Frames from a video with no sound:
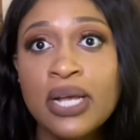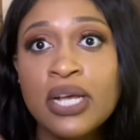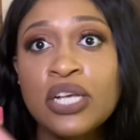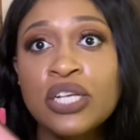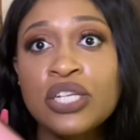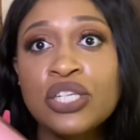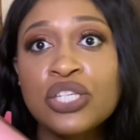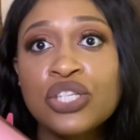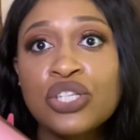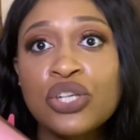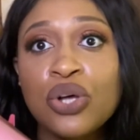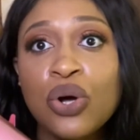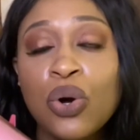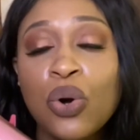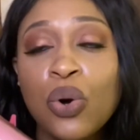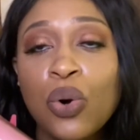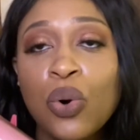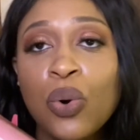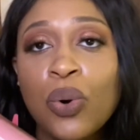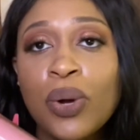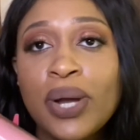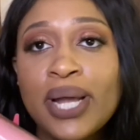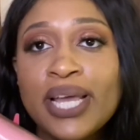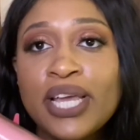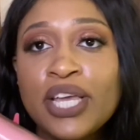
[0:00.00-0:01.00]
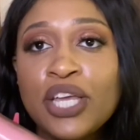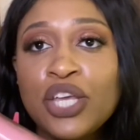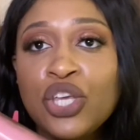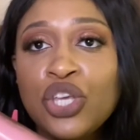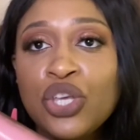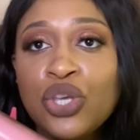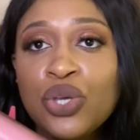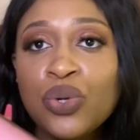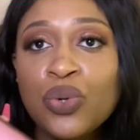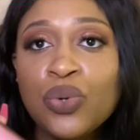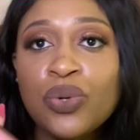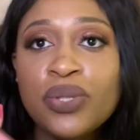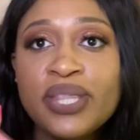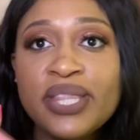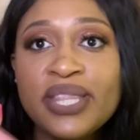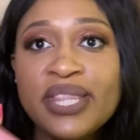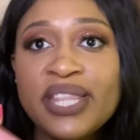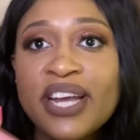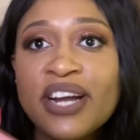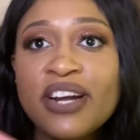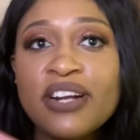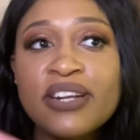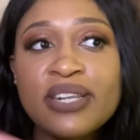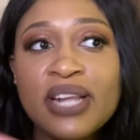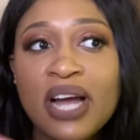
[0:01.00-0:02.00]
So
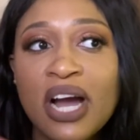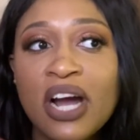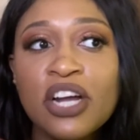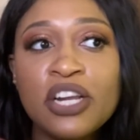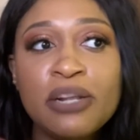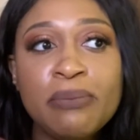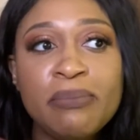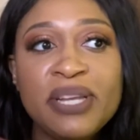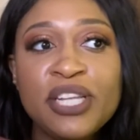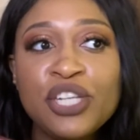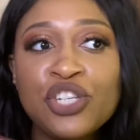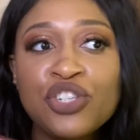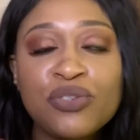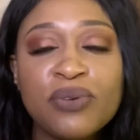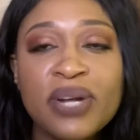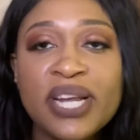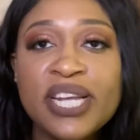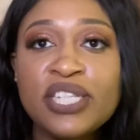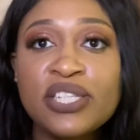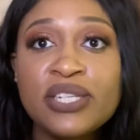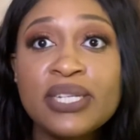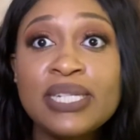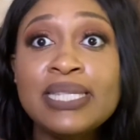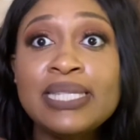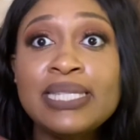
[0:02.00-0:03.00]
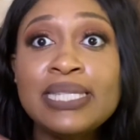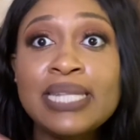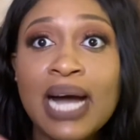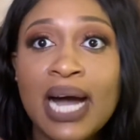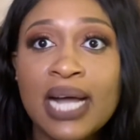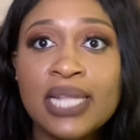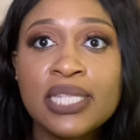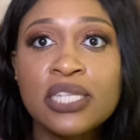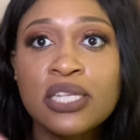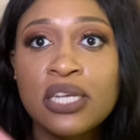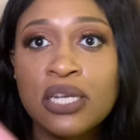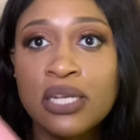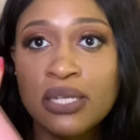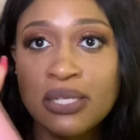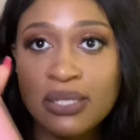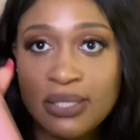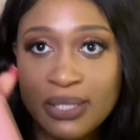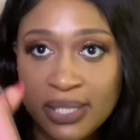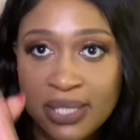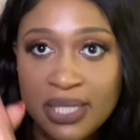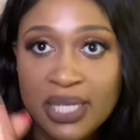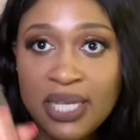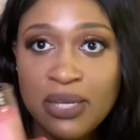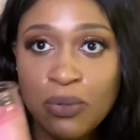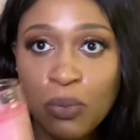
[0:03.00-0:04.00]
they're not going to be trained to not
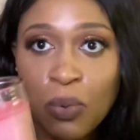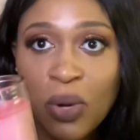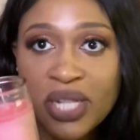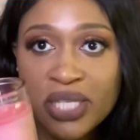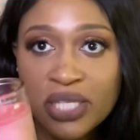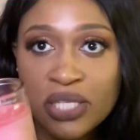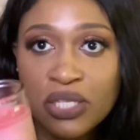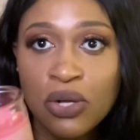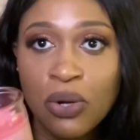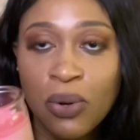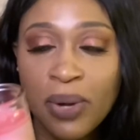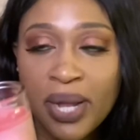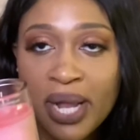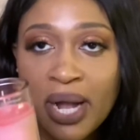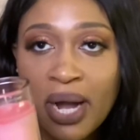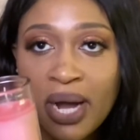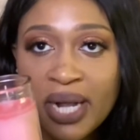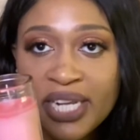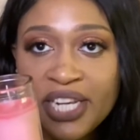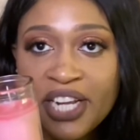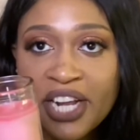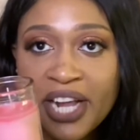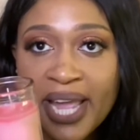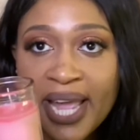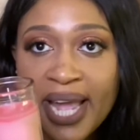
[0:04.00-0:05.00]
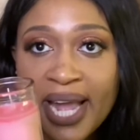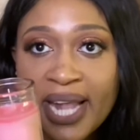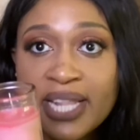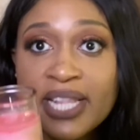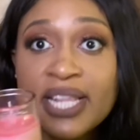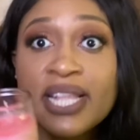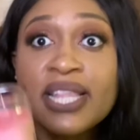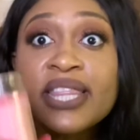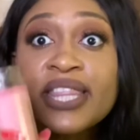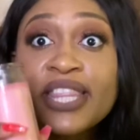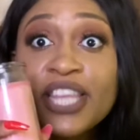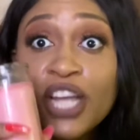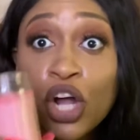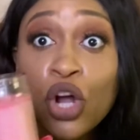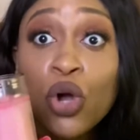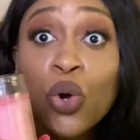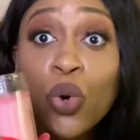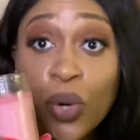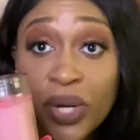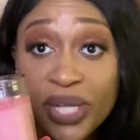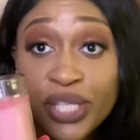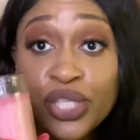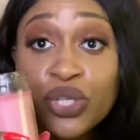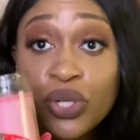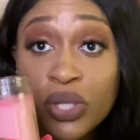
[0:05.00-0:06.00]
see what's going on in your candle. They're
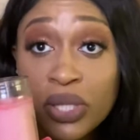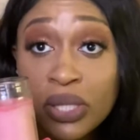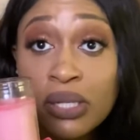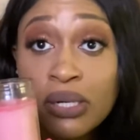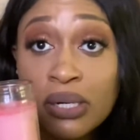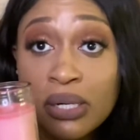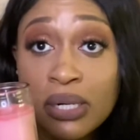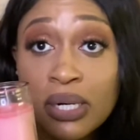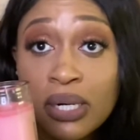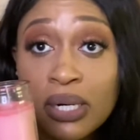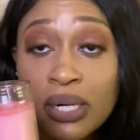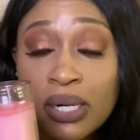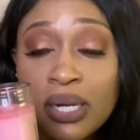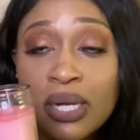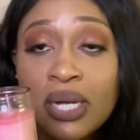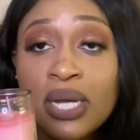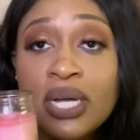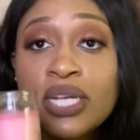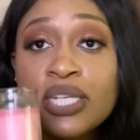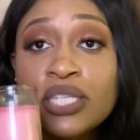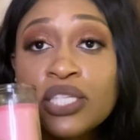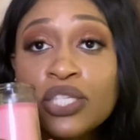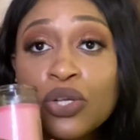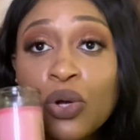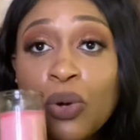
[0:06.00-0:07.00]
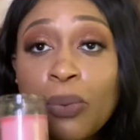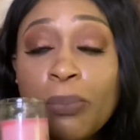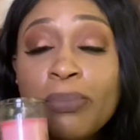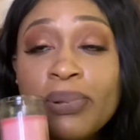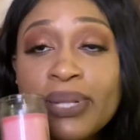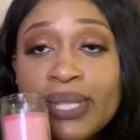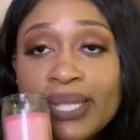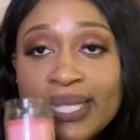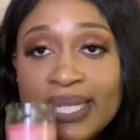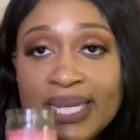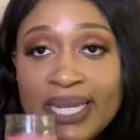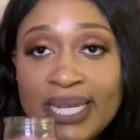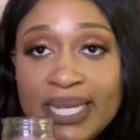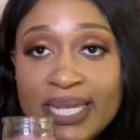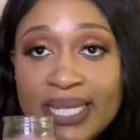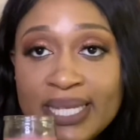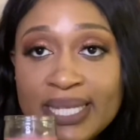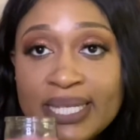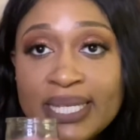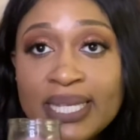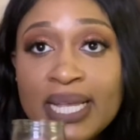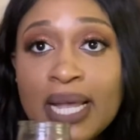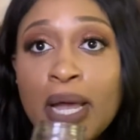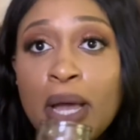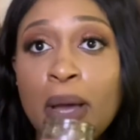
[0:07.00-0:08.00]
going to look. So
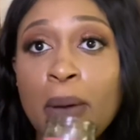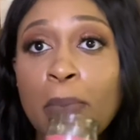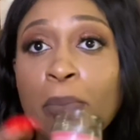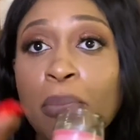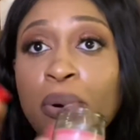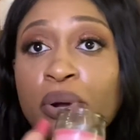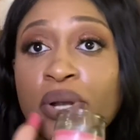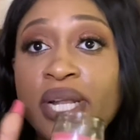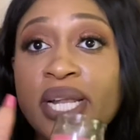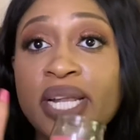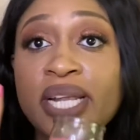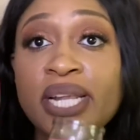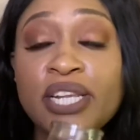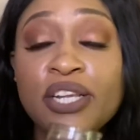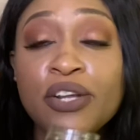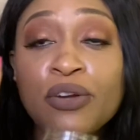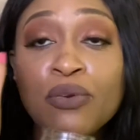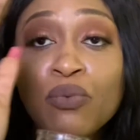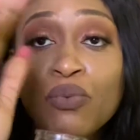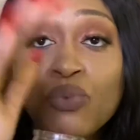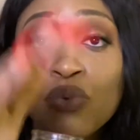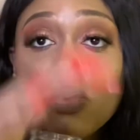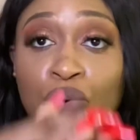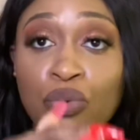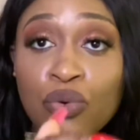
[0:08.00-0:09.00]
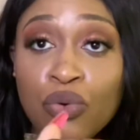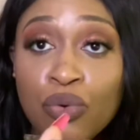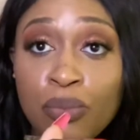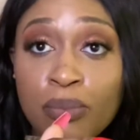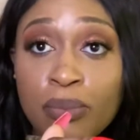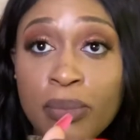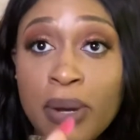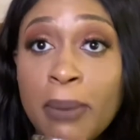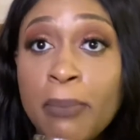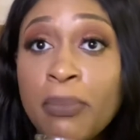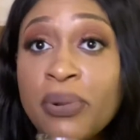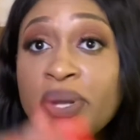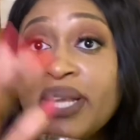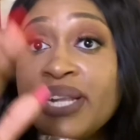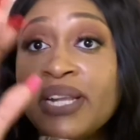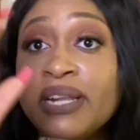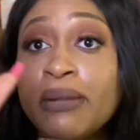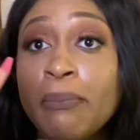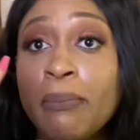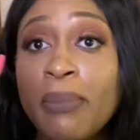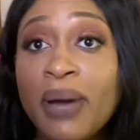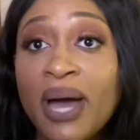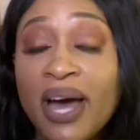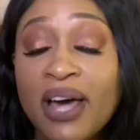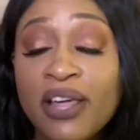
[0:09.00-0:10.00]
please put it in your room, put it in the
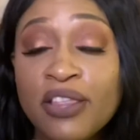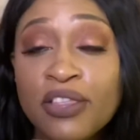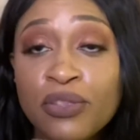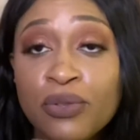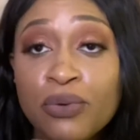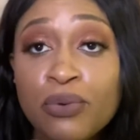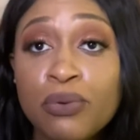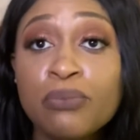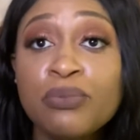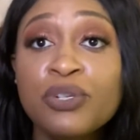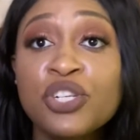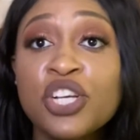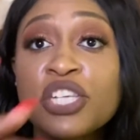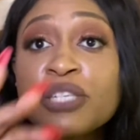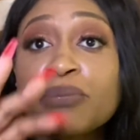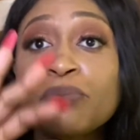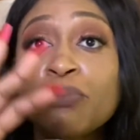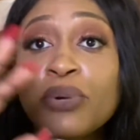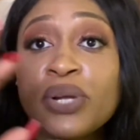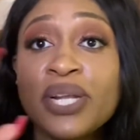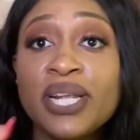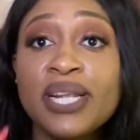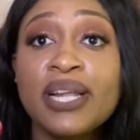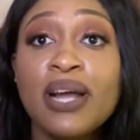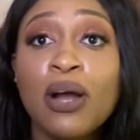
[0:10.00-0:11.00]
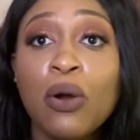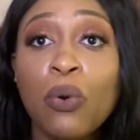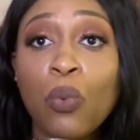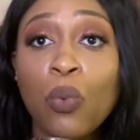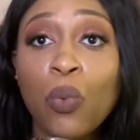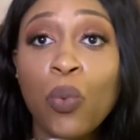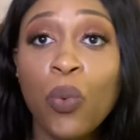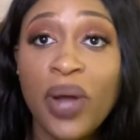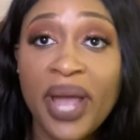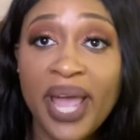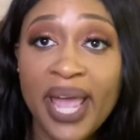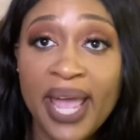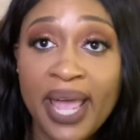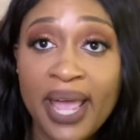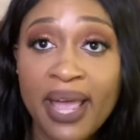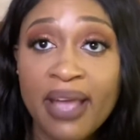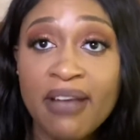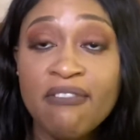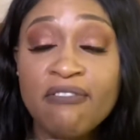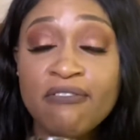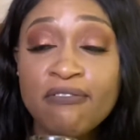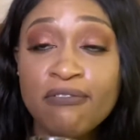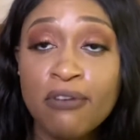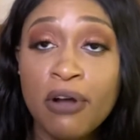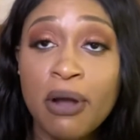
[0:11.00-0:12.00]
bathroom, just put it away
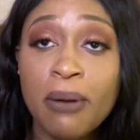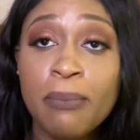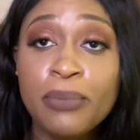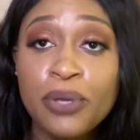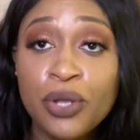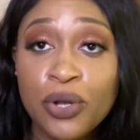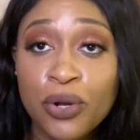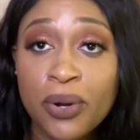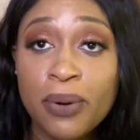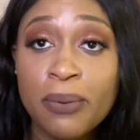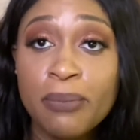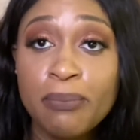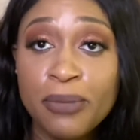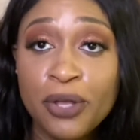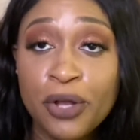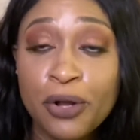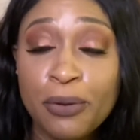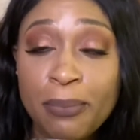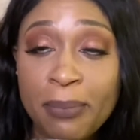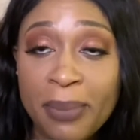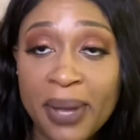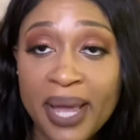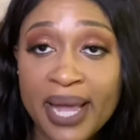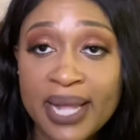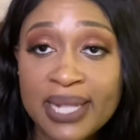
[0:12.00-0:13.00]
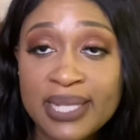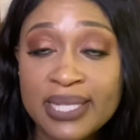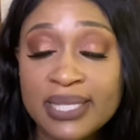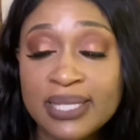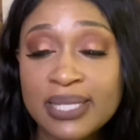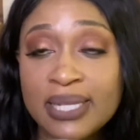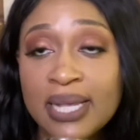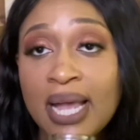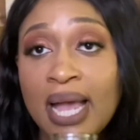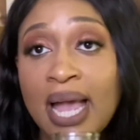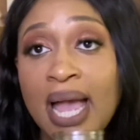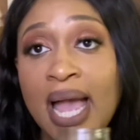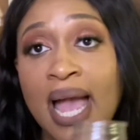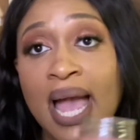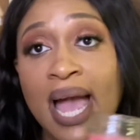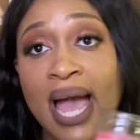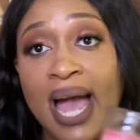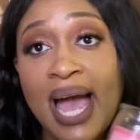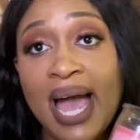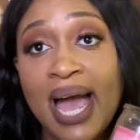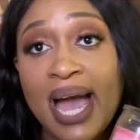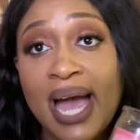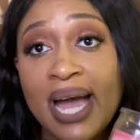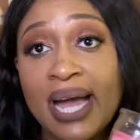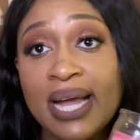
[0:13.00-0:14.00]
from your pets,
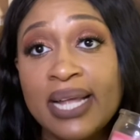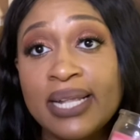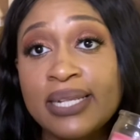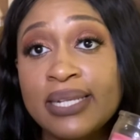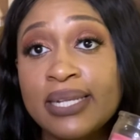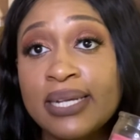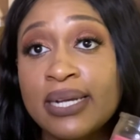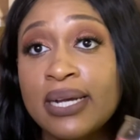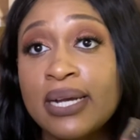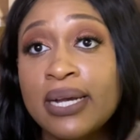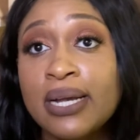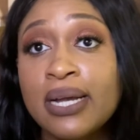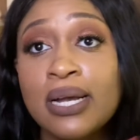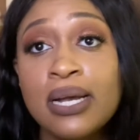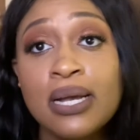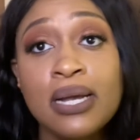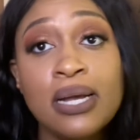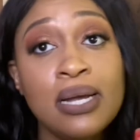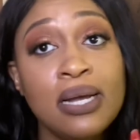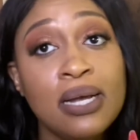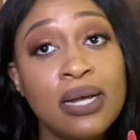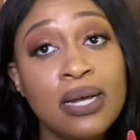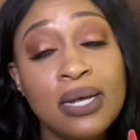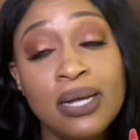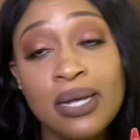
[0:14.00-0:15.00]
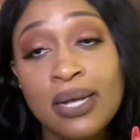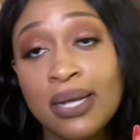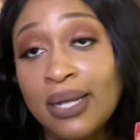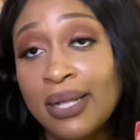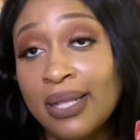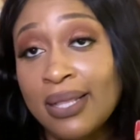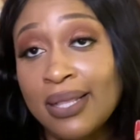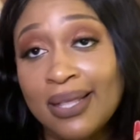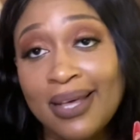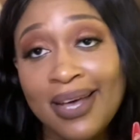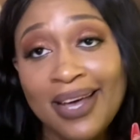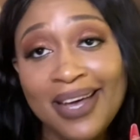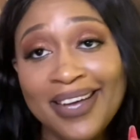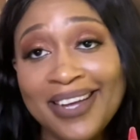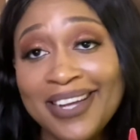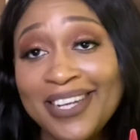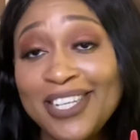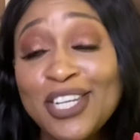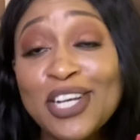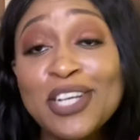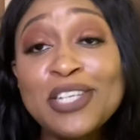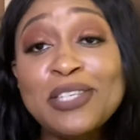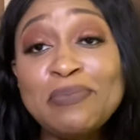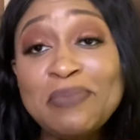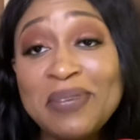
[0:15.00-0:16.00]
and
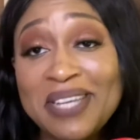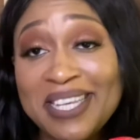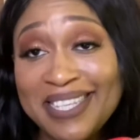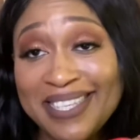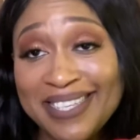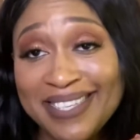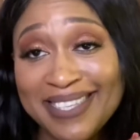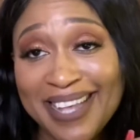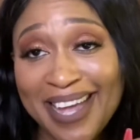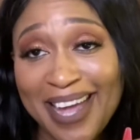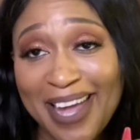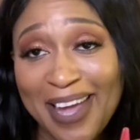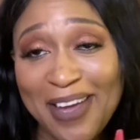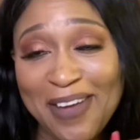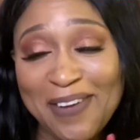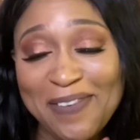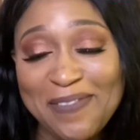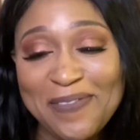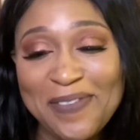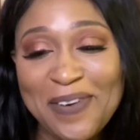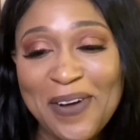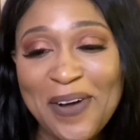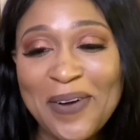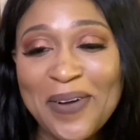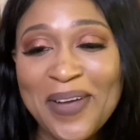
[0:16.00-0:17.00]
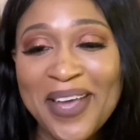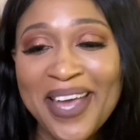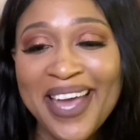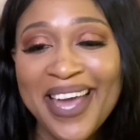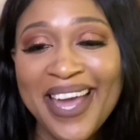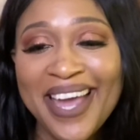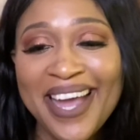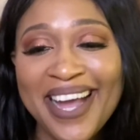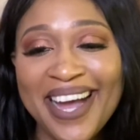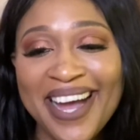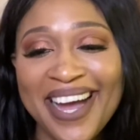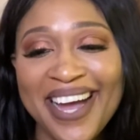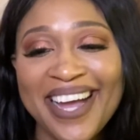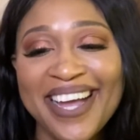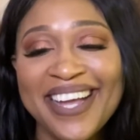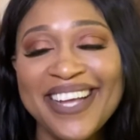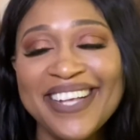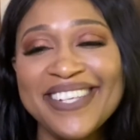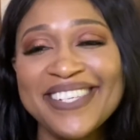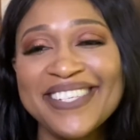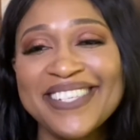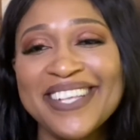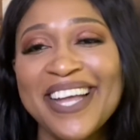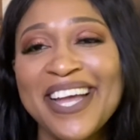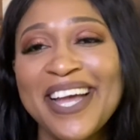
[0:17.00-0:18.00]
just be safe. Okay,
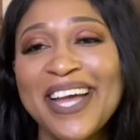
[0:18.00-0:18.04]
guys?